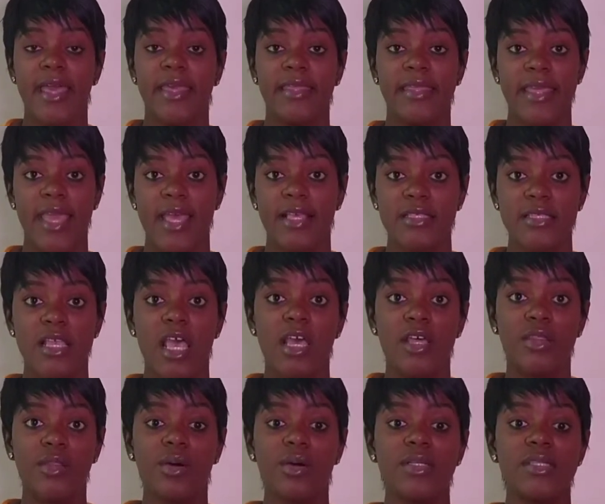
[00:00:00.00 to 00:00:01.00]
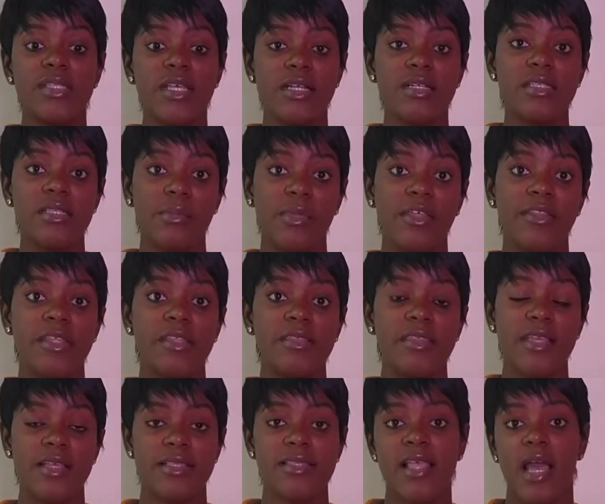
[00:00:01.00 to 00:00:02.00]
Yes, those are some of the
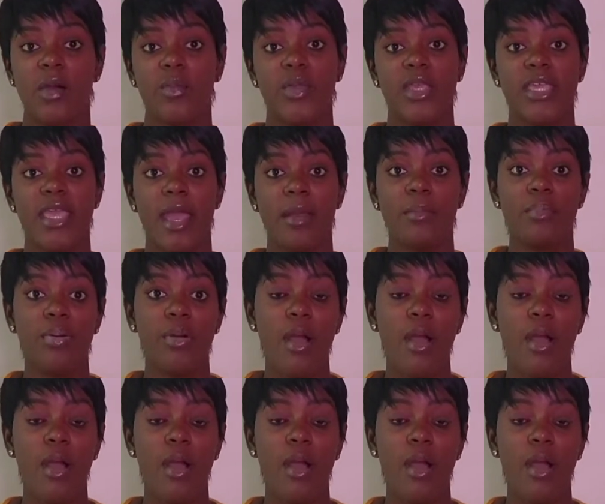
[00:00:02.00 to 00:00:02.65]
things that we can